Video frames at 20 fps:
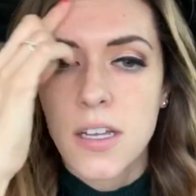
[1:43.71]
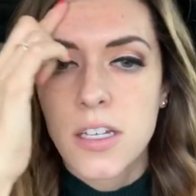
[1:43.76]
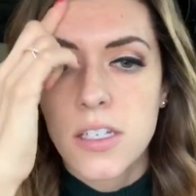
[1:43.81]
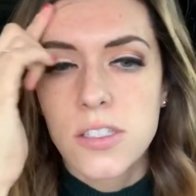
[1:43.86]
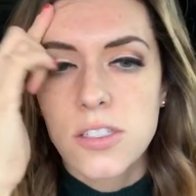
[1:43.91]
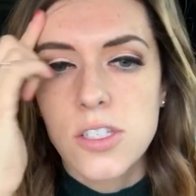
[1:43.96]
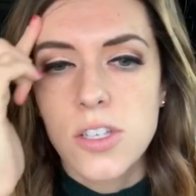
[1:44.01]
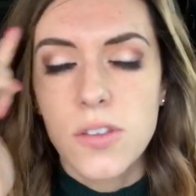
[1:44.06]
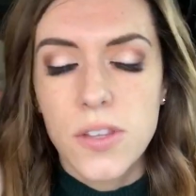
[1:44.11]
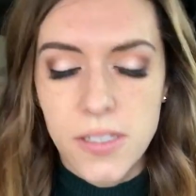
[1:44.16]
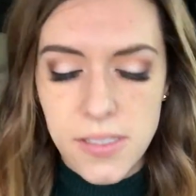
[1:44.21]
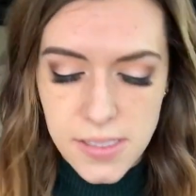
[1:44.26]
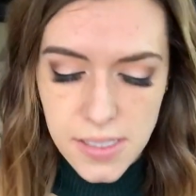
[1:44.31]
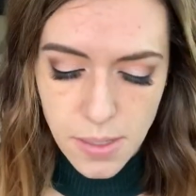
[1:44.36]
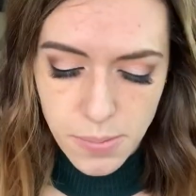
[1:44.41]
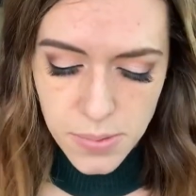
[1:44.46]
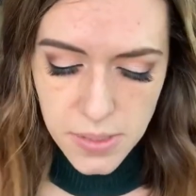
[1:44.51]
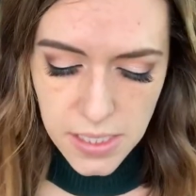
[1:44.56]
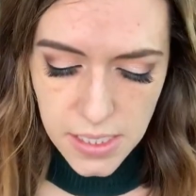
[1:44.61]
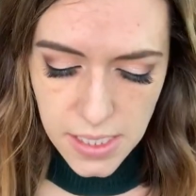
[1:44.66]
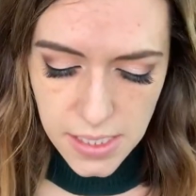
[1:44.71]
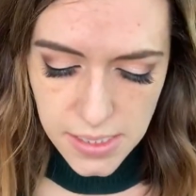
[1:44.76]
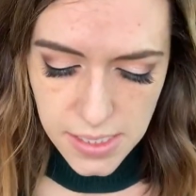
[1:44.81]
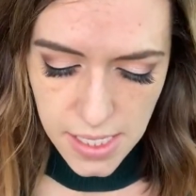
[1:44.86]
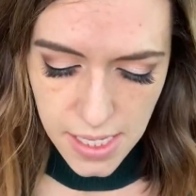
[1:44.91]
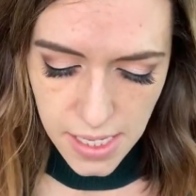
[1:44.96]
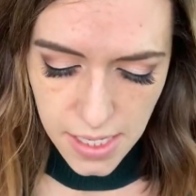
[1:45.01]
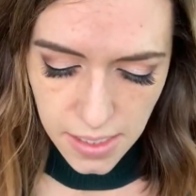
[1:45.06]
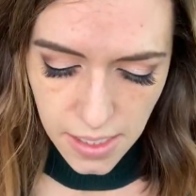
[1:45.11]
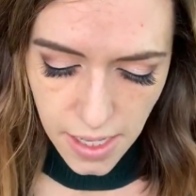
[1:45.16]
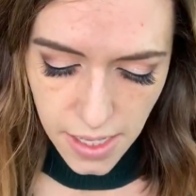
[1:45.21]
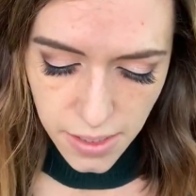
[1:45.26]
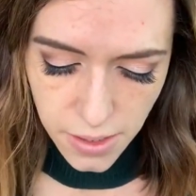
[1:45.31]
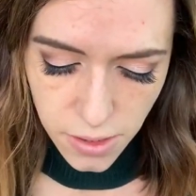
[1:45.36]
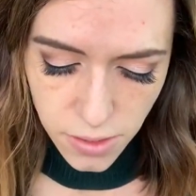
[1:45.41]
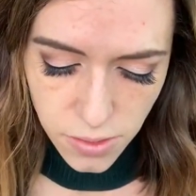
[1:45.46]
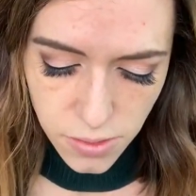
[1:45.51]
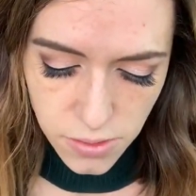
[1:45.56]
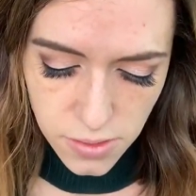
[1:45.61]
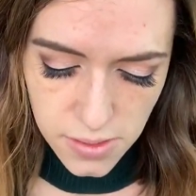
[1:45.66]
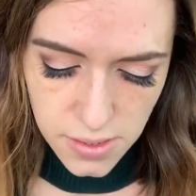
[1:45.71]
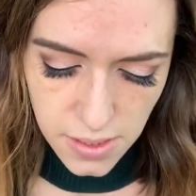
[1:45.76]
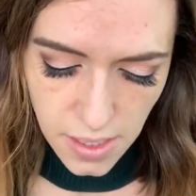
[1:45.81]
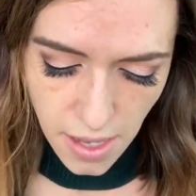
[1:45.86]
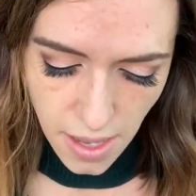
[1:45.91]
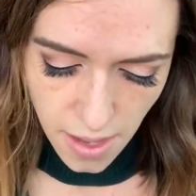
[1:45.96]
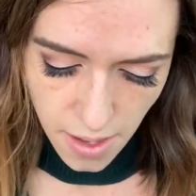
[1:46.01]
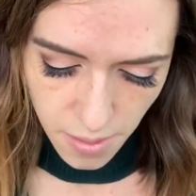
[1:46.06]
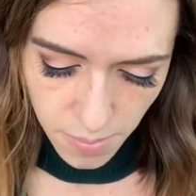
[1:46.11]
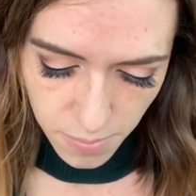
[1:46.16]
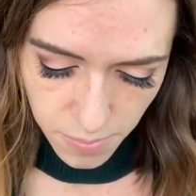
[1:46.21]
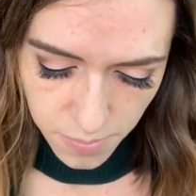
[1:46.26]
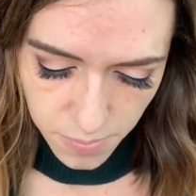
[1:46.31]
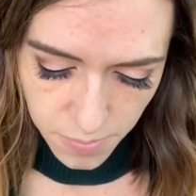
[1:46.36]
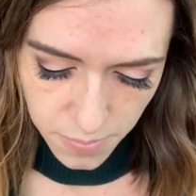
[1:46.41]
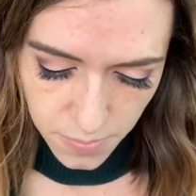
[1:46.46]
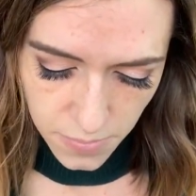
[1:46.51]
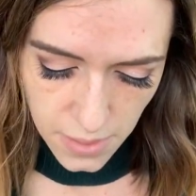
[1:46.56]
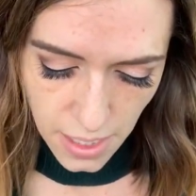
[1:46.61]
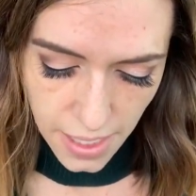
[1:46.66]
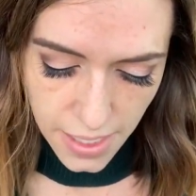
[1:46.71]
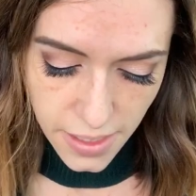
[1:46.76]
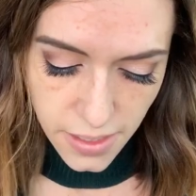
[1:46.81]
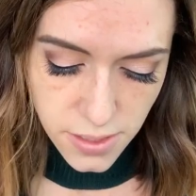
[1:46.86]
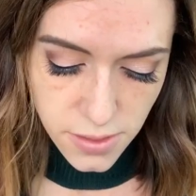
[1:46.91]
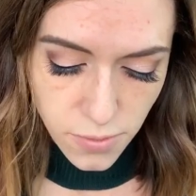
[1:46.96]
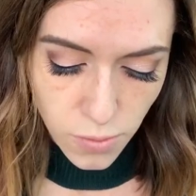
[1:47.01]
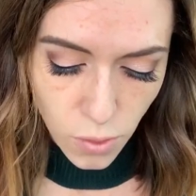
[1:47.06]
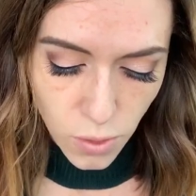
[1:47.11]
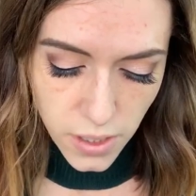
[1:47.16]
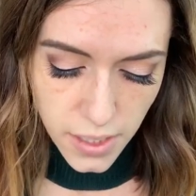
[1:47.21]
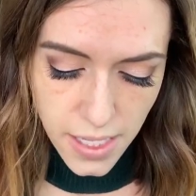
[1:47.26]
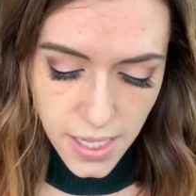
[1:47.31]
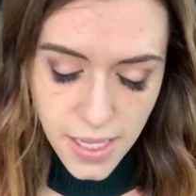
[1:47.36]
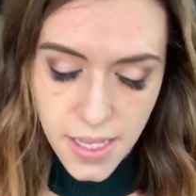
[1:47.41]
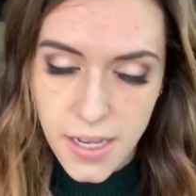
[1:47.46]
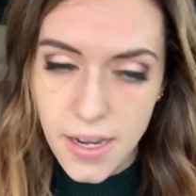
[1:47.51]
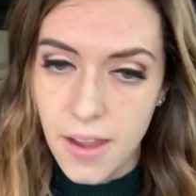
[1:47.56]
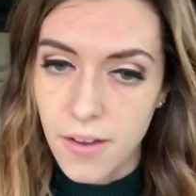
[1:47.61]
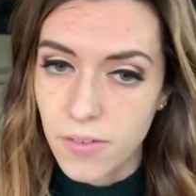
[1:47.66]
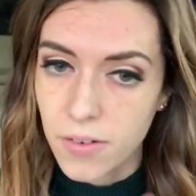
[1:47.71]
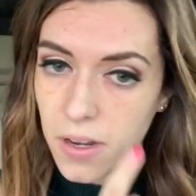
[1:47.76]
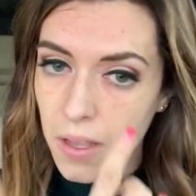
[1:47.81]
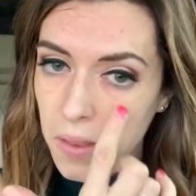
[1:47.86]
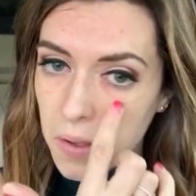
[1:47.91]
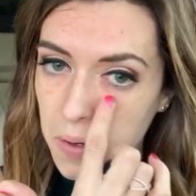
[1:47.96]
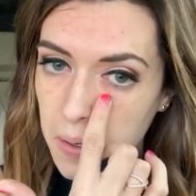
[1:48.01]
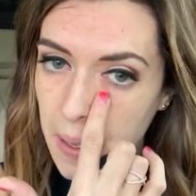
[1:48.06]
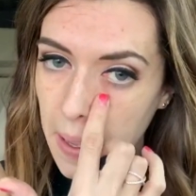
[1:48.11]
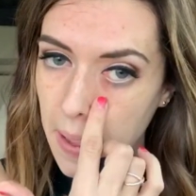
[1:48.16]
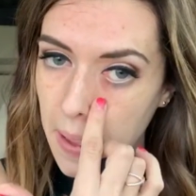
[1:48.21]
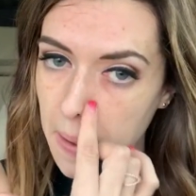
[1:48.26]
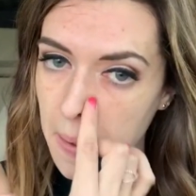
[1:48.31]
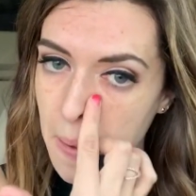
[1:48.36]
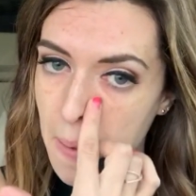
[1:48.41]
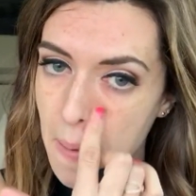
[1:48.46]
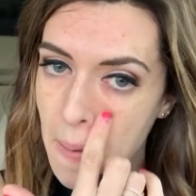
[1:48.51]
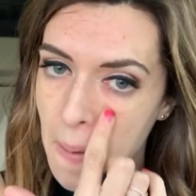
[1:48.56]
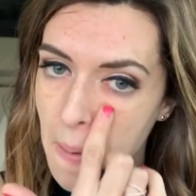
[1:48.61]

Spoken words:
So the steps that I take, I use, I exfoliate every other day.